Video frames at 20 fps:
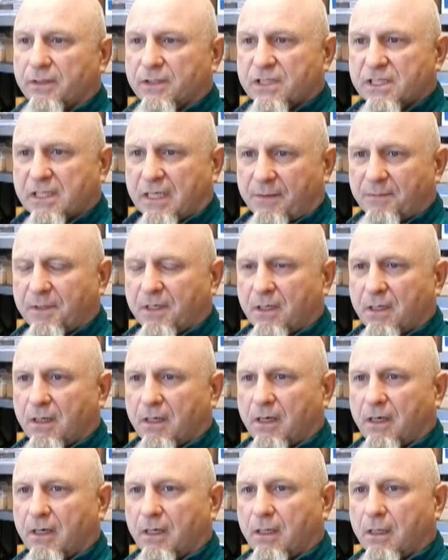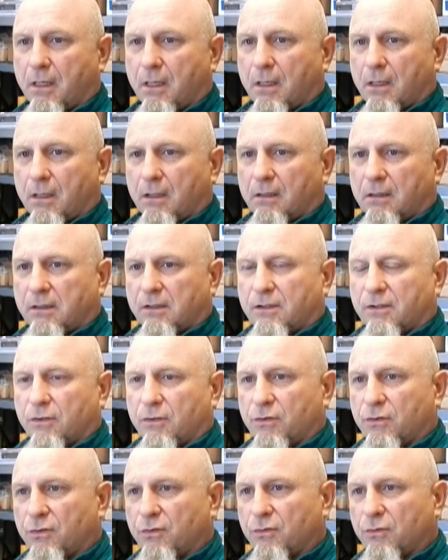to seminary
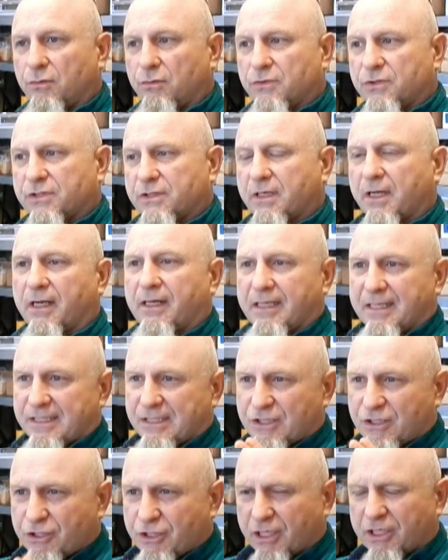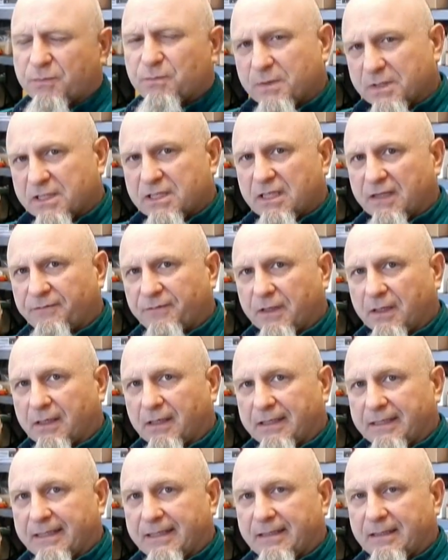to study just
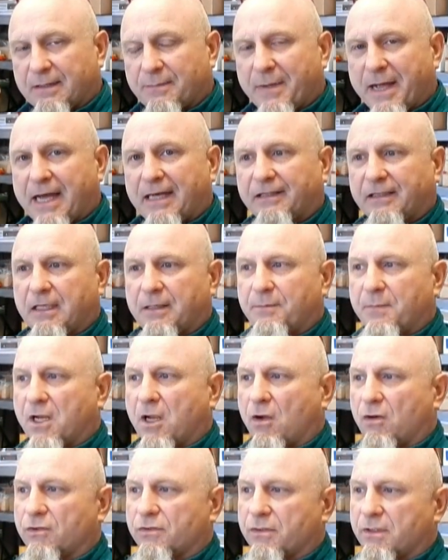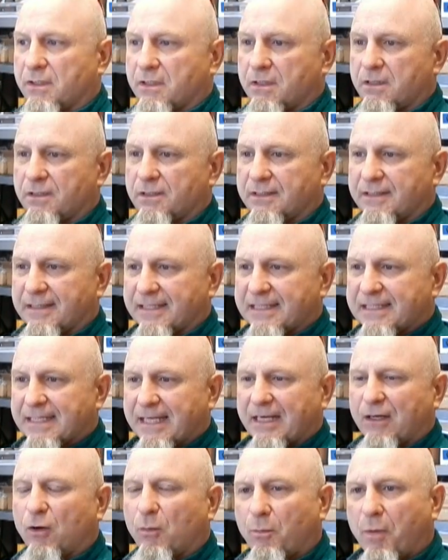specifically about that, because the
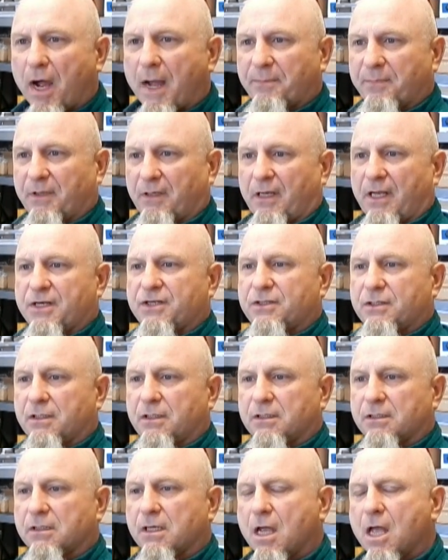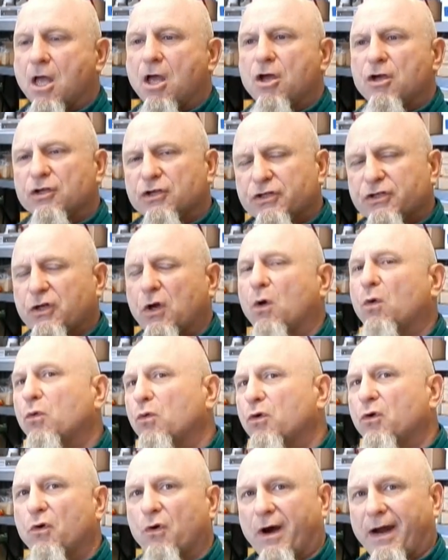single population is so
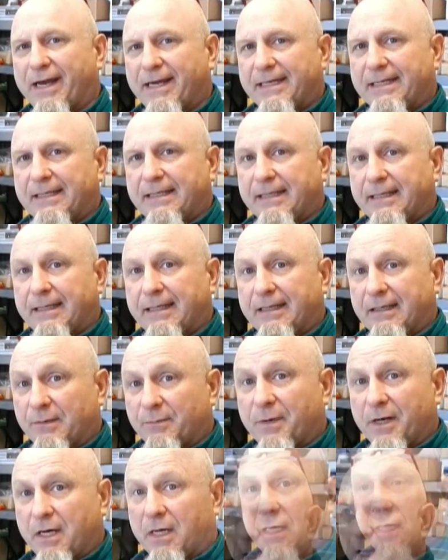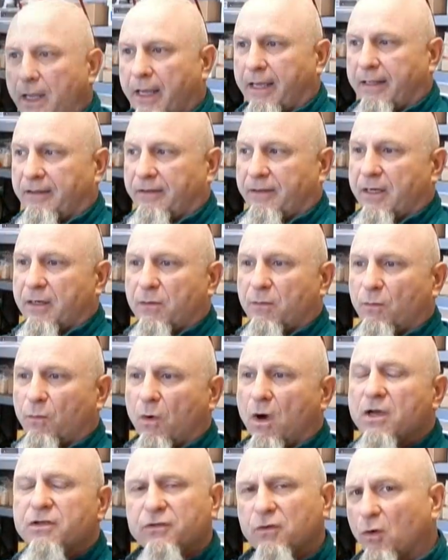great in America. And there
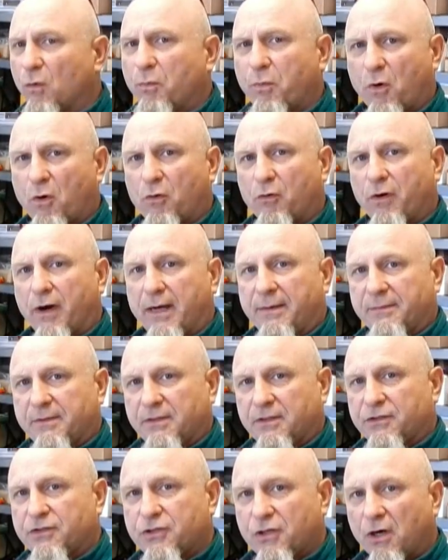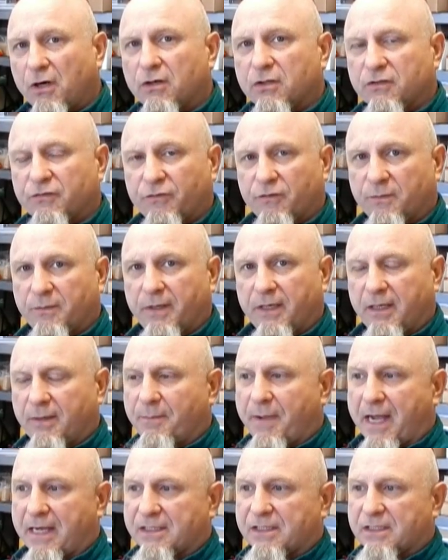was no program in the church for me
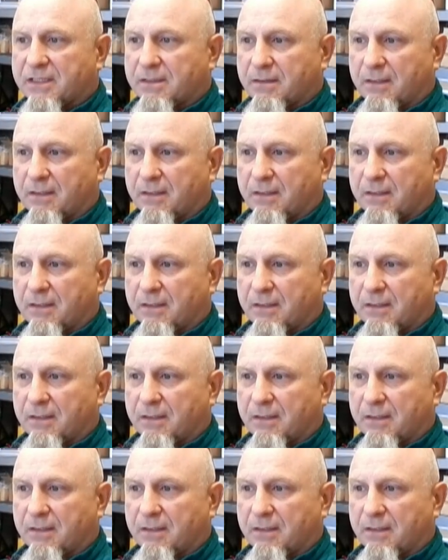about